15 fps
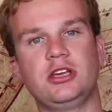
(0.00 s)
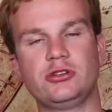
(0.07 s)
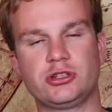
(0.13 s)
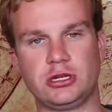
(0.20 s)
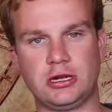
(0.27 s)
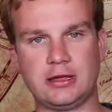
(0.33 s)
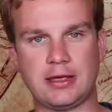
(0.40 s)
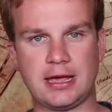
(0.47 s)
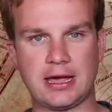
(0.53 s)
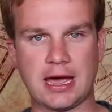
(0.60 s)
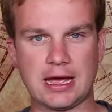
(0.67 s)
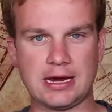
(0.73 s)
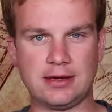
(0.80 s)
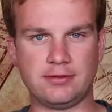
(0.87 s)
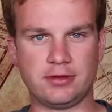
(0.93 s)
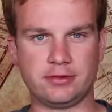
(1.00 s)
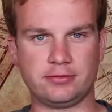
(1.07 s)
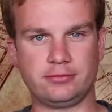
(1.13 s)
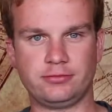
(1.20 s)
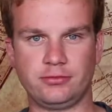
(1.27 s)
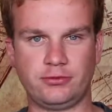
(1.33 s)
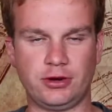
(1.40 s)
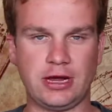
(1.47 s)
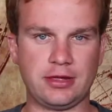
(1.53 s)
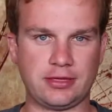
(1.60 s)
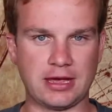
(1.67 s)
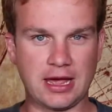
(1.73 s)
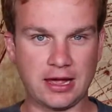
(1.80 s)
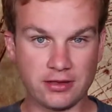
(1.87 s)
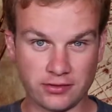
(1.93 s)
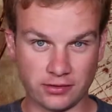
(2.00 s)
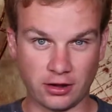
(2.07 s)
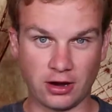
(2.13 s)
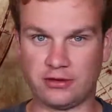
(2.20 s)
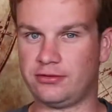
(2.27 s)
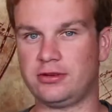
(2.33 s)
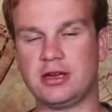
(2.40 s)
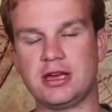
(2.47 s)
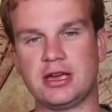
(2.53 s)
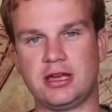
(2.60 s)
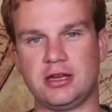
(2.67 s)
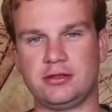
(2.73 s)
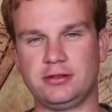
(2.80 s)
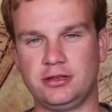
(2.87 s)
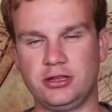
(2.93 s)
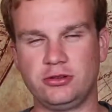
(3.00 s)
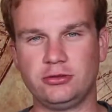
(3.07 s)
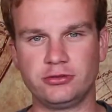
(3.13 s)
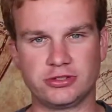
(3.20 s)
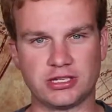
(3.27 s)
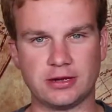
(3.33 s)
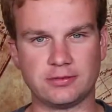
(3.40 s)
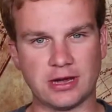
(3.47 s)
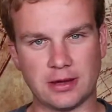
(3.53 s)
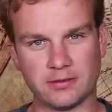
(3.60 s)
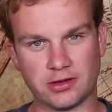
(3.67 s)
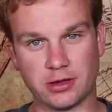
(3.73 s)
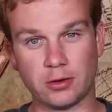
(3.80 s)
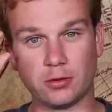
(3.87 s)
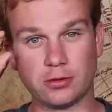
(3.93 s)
Usually they can't even forget the headscarf. You sometimes can